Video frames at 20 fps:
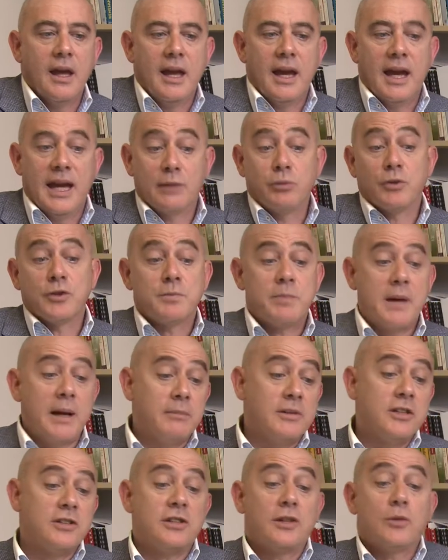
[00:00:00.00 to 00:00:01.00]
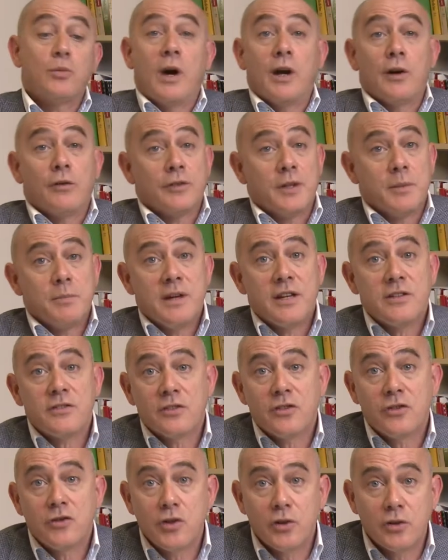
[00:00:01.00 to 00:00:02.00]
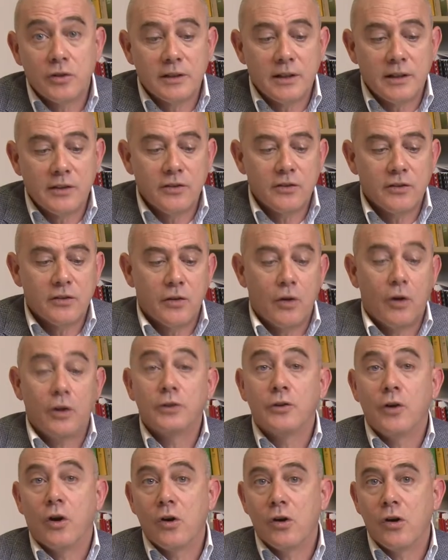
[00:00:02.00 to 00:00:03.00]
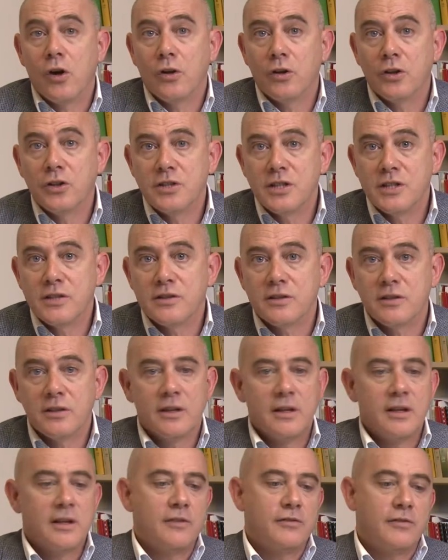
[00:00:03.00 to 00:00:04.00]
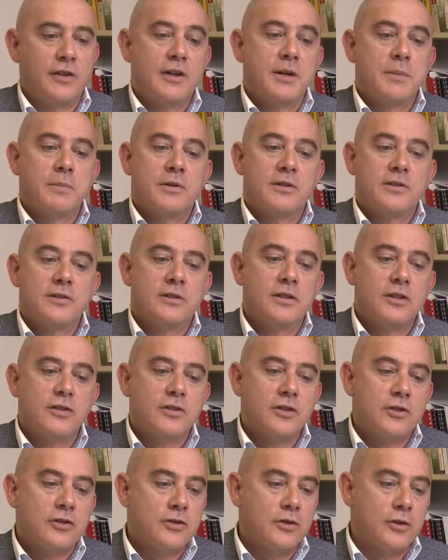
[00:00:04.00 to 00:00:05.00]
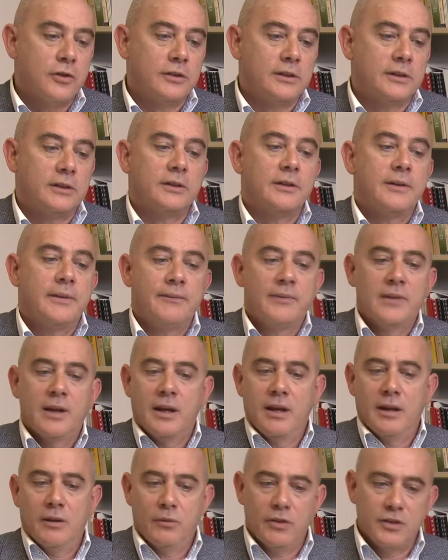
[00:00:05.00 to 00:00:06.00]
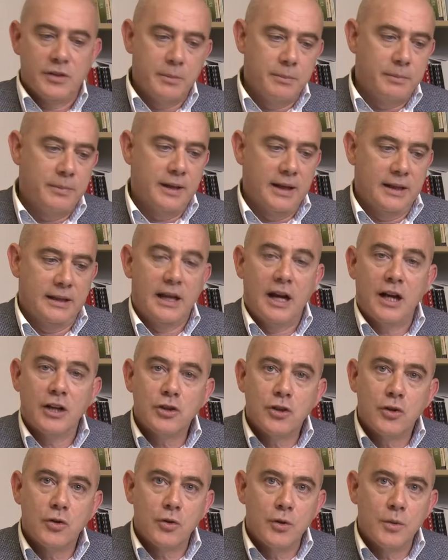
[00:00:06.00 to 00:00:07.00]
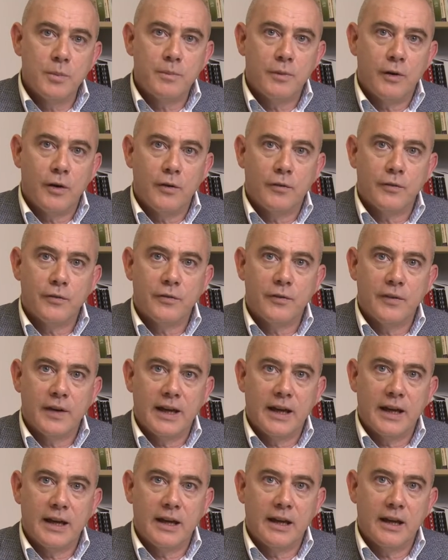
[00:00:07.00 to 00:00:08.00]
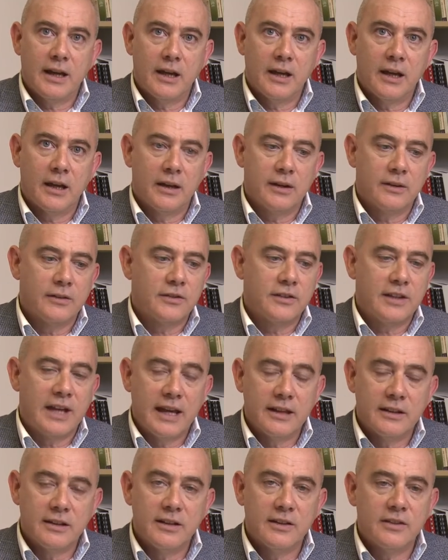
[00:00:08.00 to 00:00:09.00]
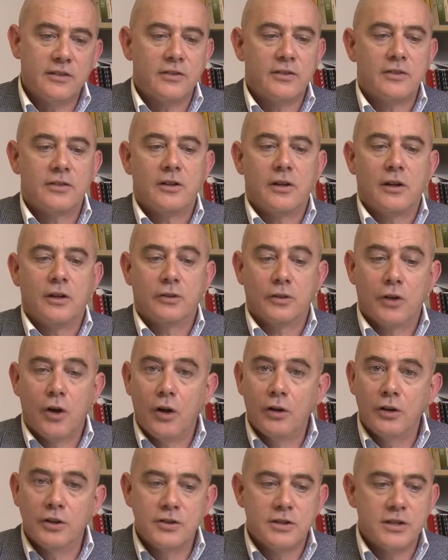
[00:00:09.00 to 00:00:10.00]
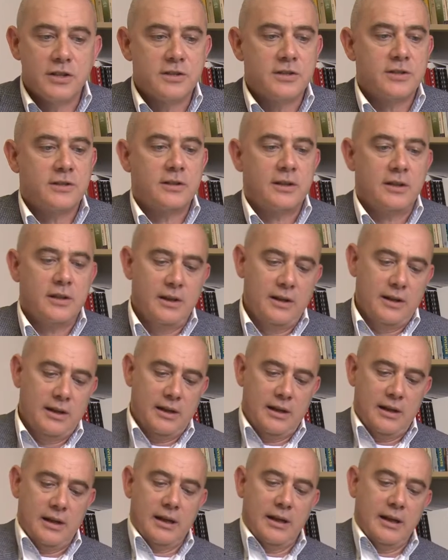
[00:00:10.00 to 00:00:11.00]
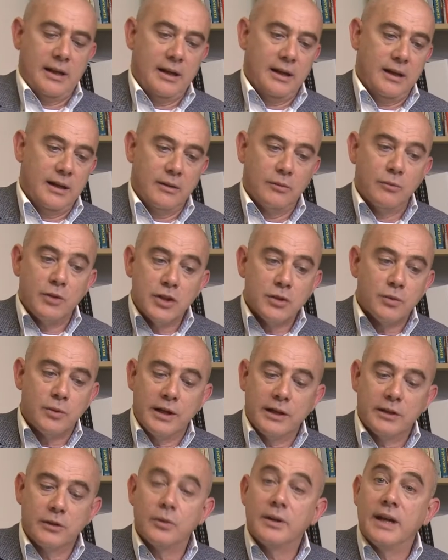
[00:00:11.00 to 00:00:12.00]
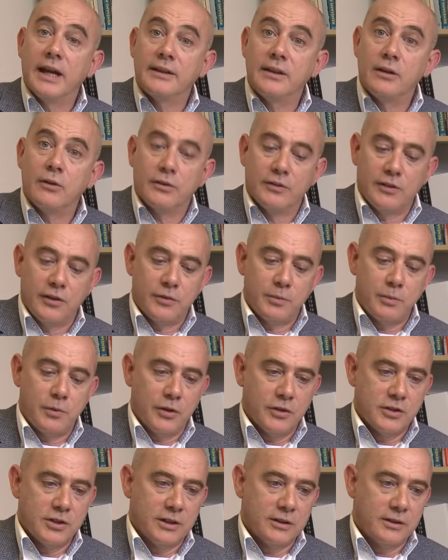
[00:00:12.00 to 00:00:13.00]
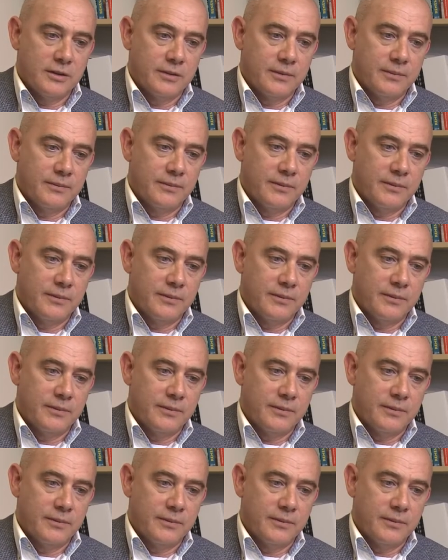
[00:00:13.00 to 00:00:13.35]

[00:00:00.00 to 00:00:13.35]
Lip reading: It was published in one of the best journals called The Oncologist, very prestigious journal, with a large group of scientists, oncologists, which worked together on this project.